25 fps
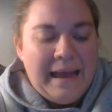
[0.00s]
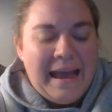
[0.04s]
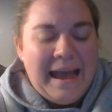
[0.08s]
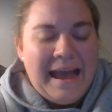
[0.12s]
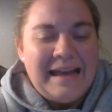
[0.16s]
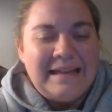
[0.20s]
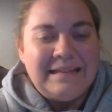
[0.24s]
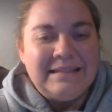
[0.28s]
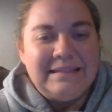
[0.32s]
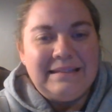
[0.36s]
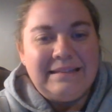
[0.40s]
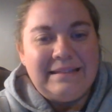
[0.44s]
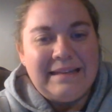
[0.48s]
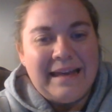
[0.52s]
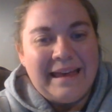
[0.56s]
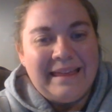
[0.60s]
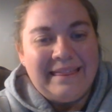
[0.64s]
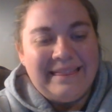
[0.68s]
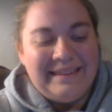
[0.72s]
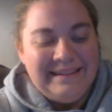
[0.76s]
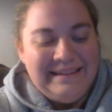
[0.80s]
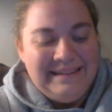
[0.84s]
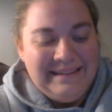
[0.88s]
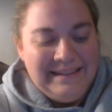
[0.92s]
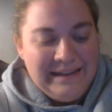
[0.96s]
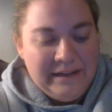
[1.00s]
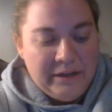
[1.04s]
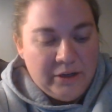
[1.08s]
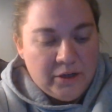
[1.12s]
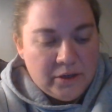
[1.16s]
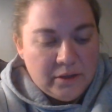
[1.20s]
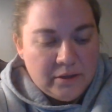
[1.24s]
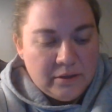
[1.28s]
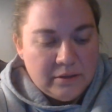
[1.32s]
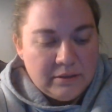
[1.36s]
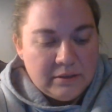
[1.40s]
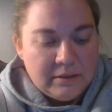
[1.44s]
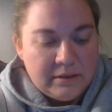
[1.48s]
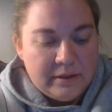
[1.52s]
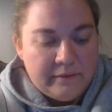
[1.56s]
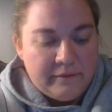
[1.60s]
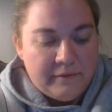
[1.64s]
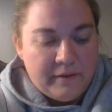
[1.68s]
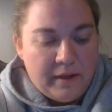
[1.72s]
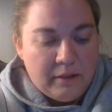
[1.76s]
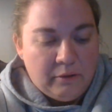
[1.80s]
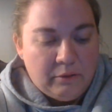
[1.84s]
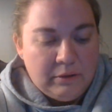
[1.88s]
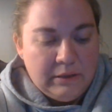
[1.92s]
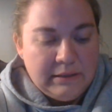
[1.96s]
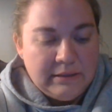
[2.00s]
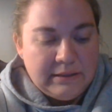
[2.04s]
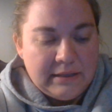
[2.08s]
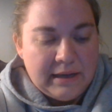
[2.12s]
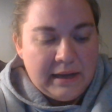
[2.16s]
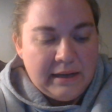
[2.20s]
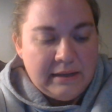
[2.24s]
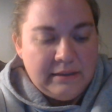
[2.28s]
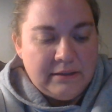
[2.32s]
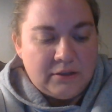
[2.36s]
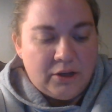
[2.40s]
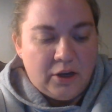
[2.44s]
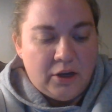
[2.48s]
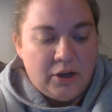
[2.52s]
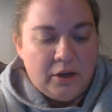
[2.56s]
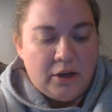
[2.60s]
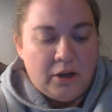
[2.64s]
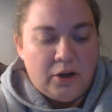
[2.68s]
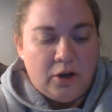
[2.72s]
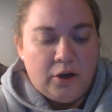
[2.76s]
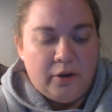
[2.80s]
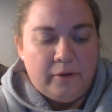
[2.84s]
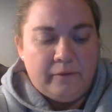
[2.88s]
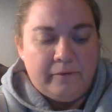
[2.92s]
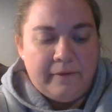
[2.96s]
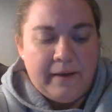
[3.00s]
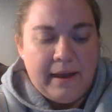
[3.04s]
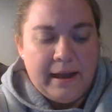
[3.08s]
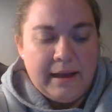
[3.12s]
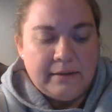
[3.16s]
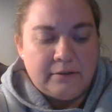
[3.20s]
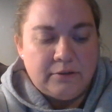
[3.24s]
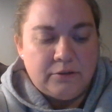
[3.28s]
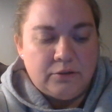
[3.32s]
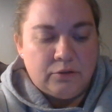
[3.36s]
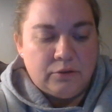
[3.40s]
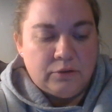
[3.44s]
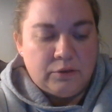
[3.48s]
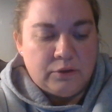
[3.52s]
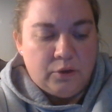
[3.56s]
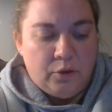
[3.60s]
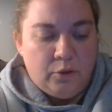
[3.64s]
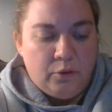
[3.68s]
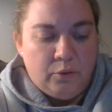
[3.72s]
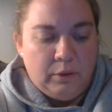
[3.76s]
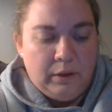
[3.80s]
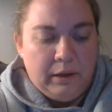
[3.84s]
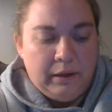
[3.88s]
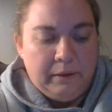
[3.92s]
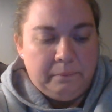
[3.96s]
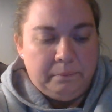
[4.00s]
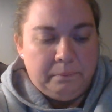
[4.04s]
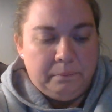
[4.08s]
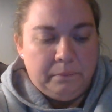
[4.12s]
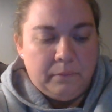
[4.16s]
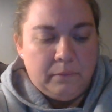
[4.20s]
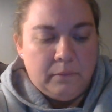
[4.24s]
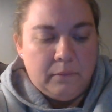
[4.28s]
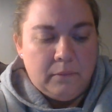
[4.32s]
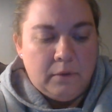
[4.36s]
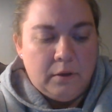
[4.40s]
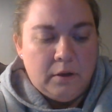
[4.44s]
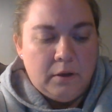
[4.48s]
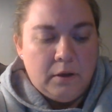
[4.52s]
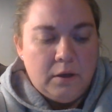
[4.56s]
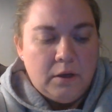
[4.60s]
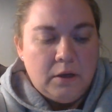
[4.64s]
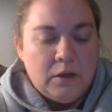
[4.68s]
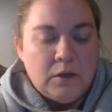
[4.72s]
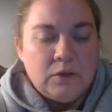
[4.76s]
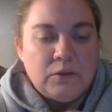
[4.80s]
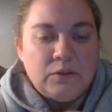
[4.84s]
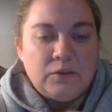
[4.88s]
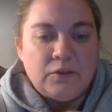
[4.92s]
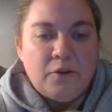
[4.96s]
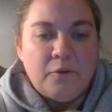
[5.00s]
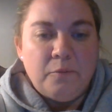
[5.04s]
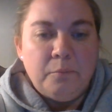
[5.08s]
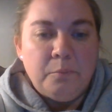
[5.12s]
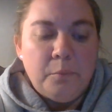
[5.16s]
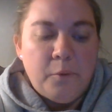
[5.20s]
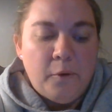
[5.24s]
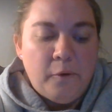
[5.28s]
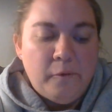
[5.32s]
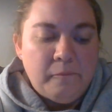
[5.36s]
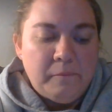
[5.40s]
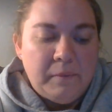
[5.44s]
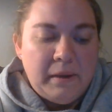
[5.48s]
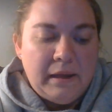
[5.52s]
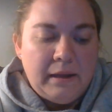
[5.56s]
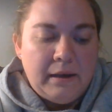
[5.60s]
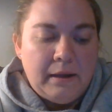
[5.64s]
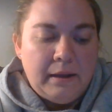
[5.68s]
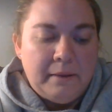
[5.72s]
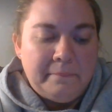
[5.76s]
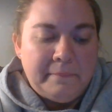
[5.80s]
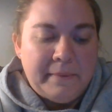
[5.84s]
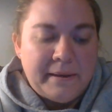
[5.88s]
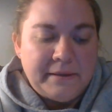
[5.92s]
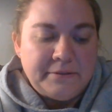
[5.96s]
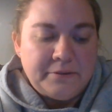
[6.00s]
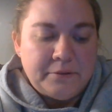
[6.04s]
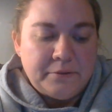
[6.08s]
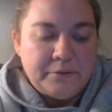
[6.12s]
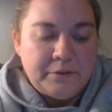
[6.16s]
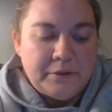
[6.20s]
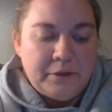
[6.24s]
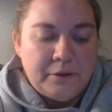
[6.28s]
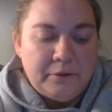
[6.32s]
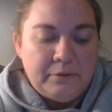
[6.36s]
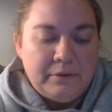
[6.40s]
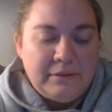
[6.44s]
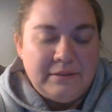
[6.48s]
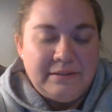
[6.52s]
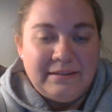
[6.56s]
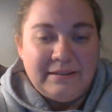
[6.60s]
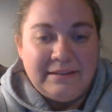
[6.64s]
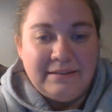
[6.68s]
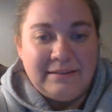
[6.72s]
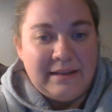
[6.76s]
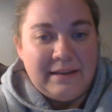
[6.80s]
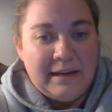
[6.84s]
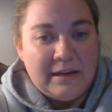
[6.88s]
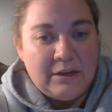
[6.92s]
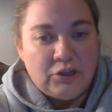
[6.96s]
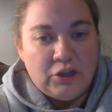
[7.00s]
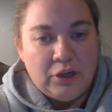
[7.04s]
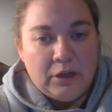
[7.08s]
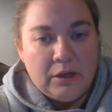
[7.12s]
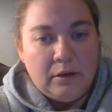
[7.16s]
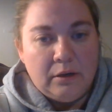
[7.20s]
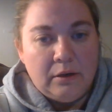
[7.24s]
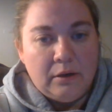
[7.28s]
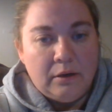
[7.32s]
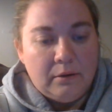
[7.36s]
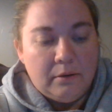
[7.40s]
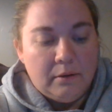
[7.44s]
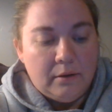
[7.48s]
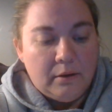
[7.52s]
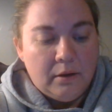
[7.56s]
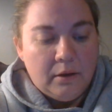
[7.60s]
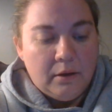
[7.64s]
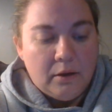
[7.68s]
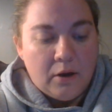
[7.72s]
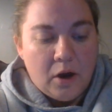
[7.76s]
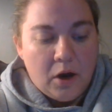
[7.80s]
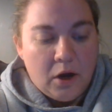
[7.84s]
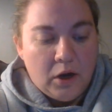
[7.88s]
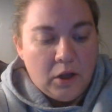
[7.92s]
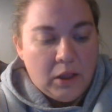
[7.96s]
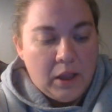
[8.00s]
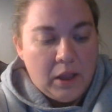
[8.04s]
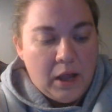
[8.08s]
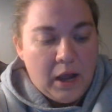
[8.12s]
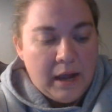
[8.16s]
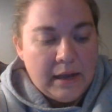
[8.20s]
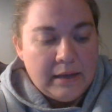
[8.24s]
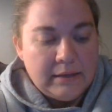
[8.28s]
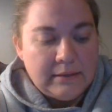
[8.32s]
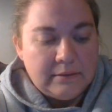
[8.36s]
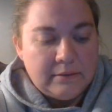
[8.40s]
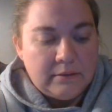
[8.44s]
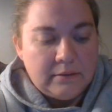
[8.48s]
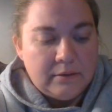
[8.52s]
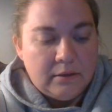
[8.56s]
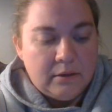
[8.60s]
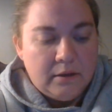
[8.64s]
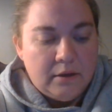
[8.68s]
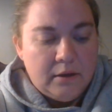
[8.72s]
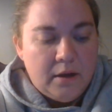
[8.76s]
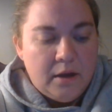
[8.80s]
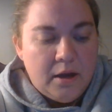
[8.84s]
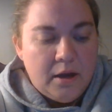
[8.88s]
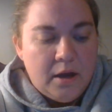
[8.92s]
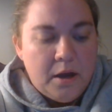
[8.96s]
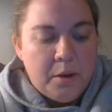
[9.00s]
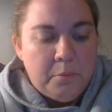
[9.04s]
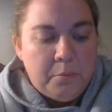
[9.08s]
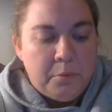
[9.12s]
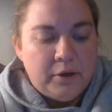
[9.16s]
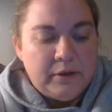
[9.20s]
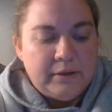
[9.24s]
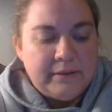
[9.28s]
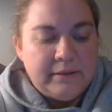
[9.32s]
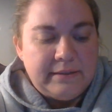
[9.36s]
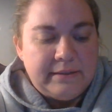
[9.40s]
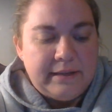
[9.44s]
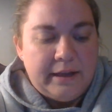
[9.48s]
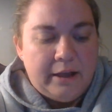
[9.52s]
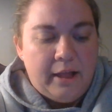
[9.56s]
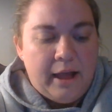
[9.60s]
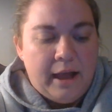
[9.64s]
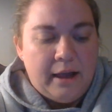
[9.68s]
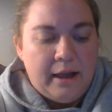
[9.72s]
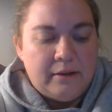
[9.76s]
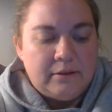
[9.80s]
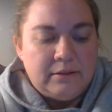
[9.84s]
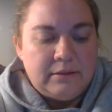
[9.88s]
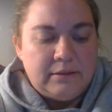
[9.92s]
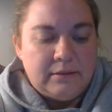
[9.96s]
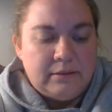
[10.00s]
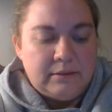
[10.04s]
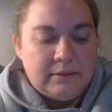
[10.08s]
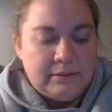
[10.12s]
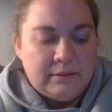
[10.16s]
As death nears, the following signs could occur fast or slowly. So movement and muscle tone and sensation are lost. Peristalsis,